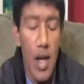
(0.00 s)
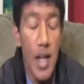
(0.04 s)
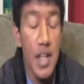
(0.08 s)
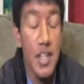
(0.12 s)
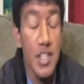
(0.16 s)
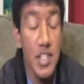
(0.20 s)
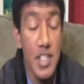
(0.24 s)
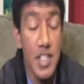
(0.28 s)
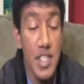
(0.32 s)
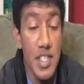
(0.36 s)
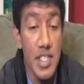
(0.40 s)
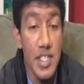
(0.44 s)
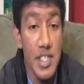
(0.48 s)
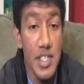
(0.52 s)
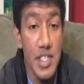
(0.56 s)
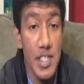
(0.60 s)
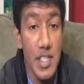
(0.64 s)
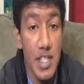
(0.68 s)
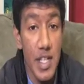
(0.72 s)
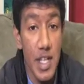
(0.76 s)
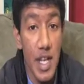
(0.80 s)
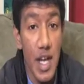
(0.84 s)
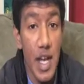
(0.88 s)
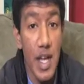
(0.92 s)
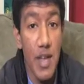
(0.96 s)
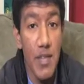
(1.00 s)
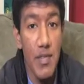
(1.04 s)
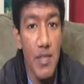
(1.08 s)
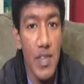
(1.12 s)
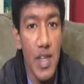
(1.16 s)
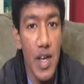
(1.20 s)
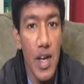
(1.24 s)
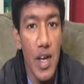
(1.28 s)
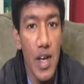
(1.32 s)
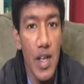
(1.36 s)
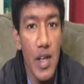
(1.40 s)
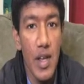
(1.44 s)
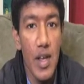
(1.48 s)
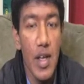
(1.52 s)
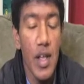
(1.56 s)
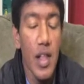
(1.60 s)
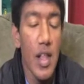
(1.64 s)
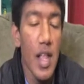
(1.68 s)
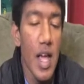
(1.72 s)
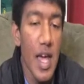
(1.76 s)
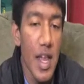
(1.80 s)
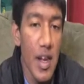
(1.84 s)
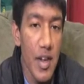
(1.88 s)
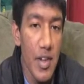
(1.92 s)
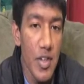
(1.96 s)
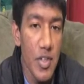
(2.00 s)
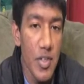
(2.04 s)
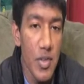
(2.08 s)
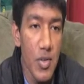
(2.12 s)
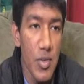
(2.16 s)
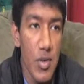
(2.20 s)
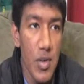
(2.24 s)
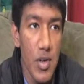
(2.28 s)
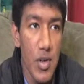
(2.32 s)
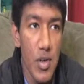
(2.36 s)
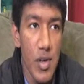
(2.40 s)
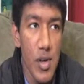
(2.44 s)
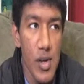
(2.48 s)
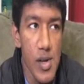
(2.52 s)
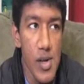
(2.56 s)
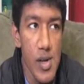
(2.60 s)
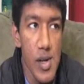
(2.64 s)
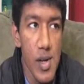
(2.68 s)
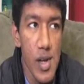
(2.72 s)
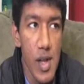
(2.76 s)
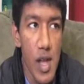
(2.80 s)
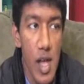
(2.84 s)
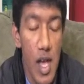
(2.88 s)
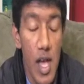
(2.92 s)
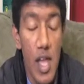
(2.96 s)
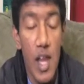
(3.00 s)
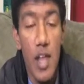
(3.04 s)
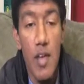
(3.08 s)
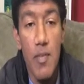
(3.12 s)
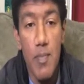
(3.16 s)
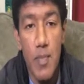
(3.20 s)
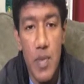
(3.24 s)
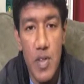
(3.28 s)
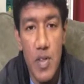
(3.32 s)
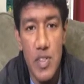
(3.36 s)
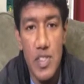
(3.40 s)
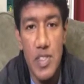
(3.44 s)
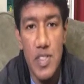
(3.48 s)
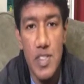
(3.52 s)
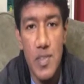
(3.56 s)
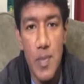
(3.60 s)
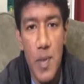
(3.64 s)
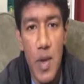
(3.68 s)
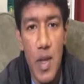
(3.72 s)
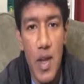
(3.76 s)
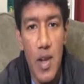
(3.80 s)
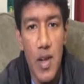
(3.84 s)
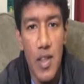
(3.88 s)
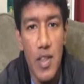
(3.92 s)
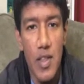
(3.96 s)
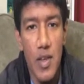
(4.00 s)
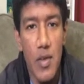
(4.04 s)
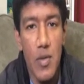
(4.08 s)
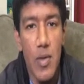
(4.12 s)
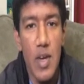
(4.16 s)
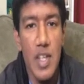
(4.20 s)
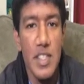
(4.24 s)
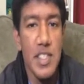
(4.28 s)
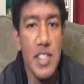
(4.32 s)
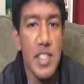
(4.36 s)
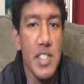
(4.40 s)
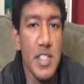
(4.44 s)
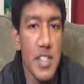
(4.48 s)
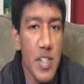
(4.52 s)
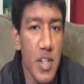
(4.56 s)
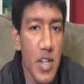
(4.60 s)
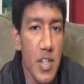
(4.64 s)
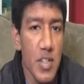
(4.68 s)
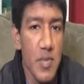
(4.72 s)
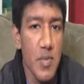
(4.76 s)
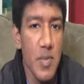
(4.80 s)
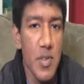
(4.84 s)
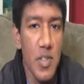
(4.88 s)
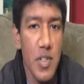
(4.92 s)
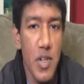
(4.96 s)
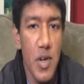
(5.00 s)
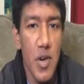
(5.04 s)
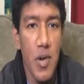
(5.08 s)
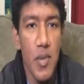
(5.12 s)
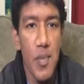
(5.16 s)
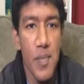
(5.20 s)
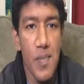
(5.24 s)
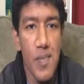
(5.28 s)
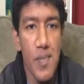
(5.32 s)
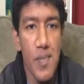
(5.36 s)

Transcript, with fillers: at GCT, I have done Aladdin Jr. and I've participated in their Rising Stars show.